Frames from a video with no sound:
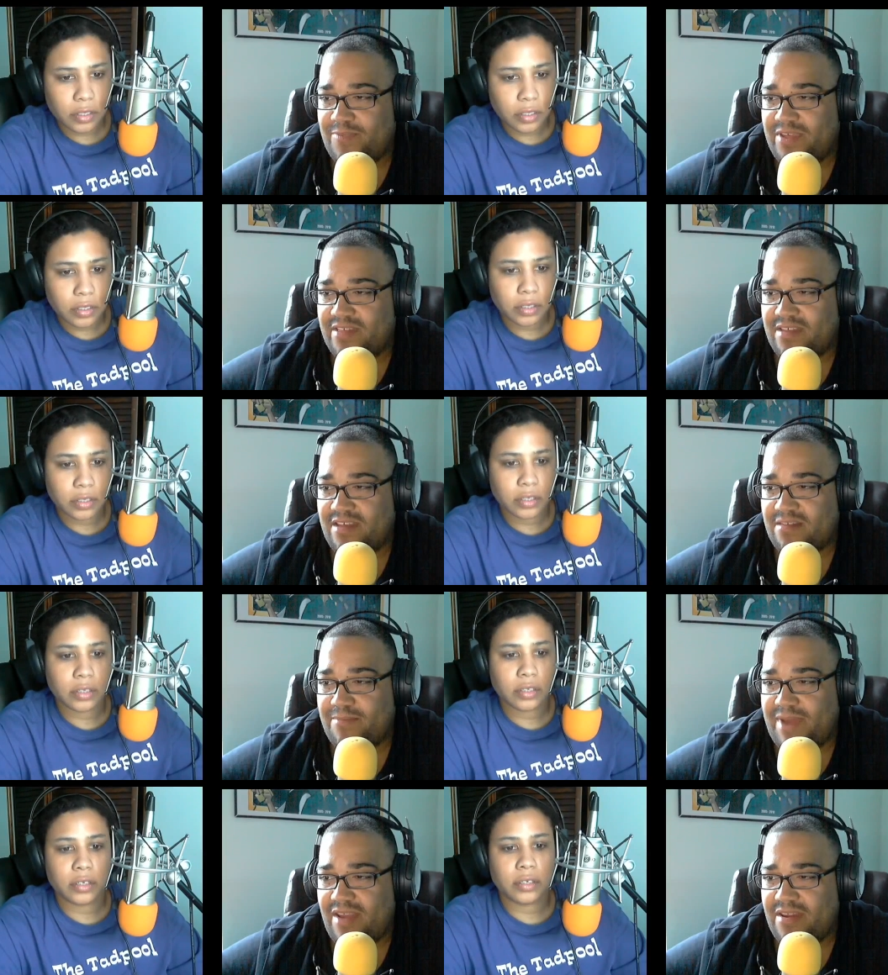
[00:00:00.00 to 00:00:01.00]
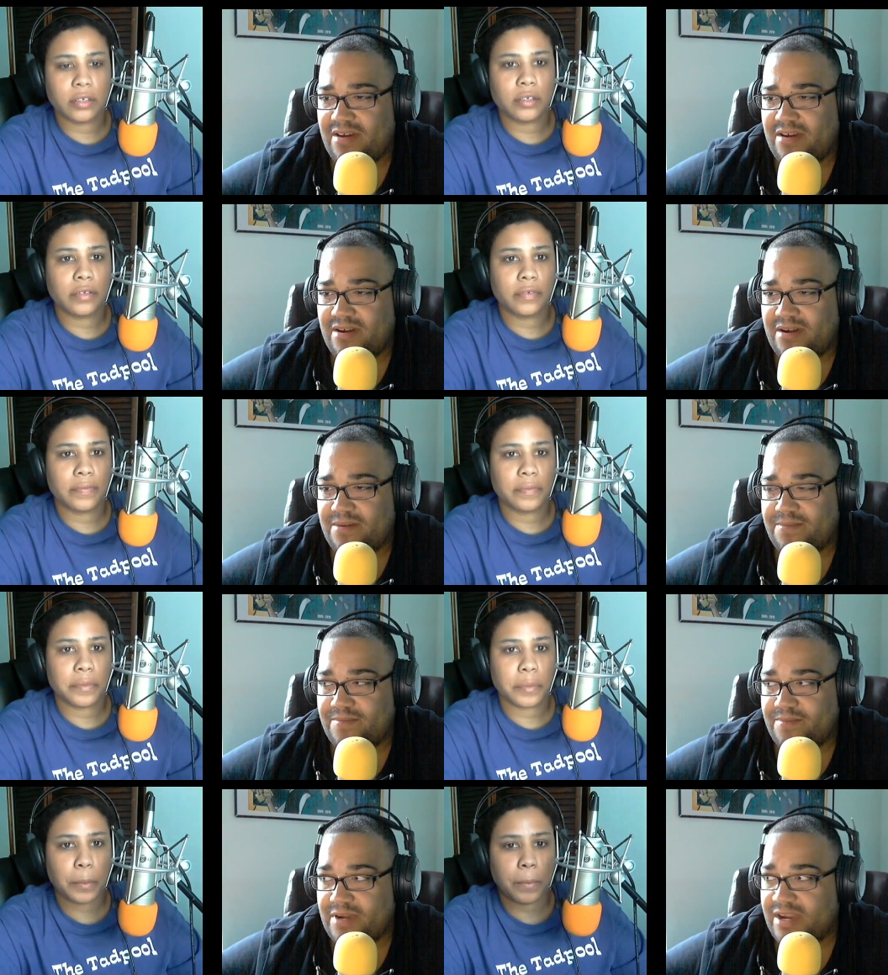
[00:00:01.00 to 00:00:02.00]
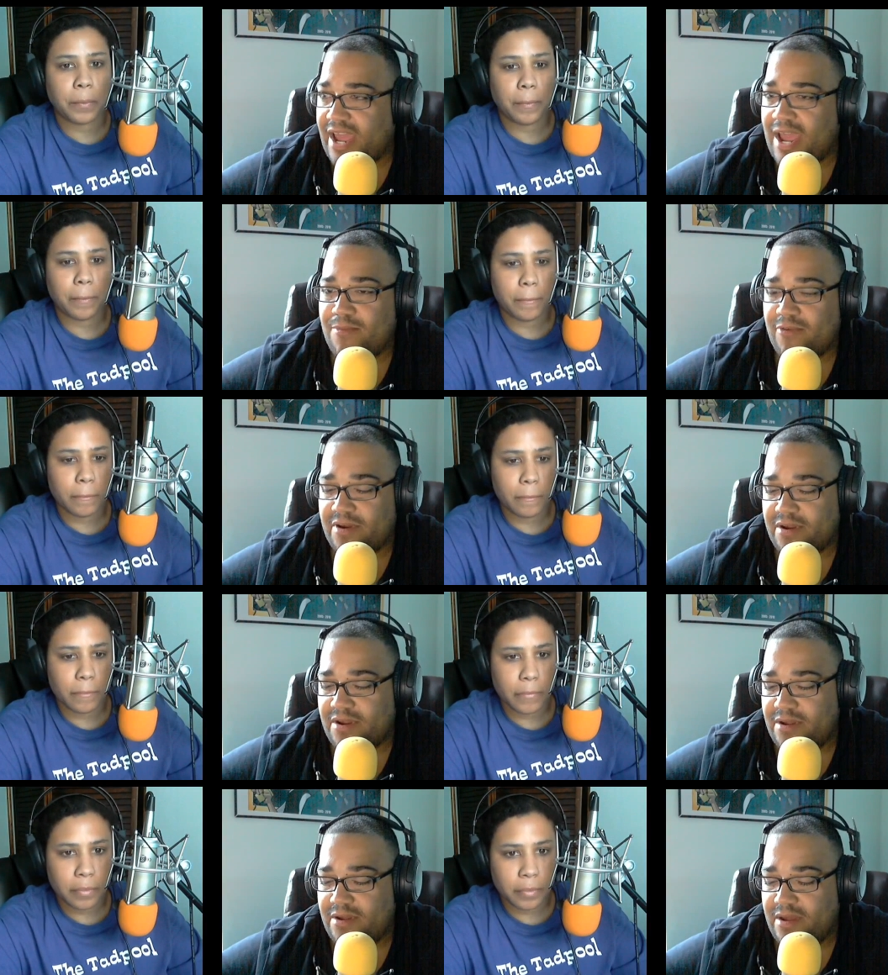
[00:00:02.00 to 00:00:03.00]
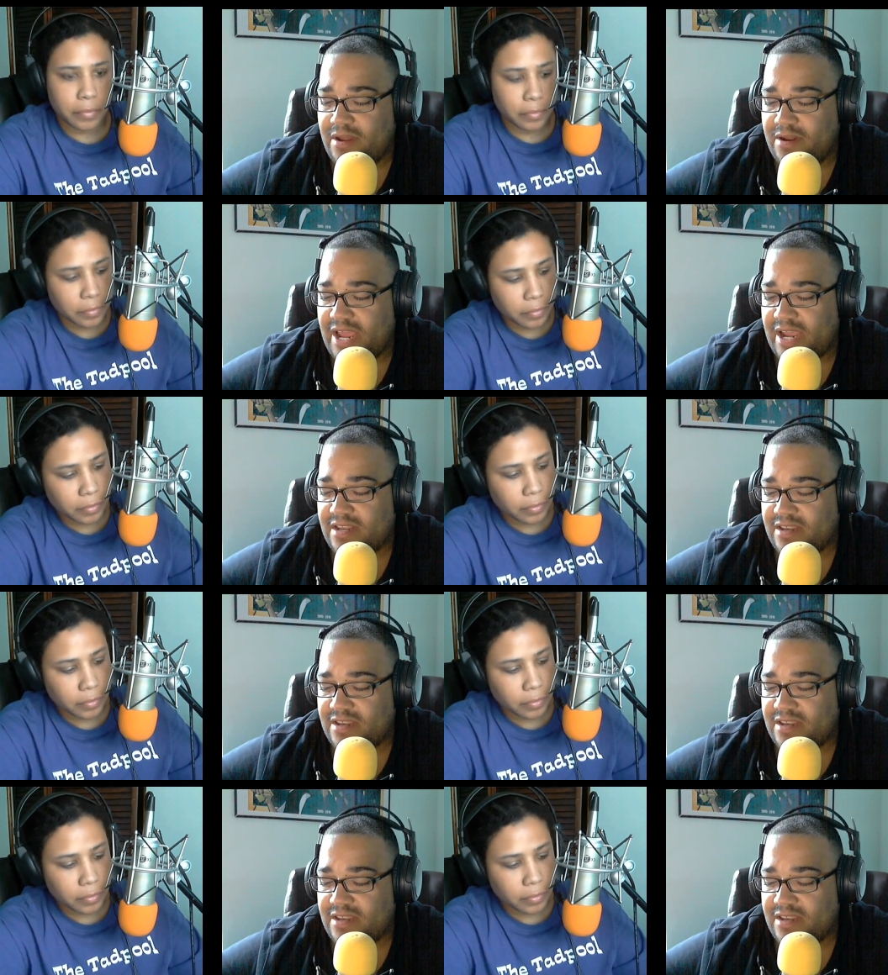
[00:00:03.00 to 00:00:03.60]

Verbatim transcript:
Speaker 1: it's it's about a um a camera that can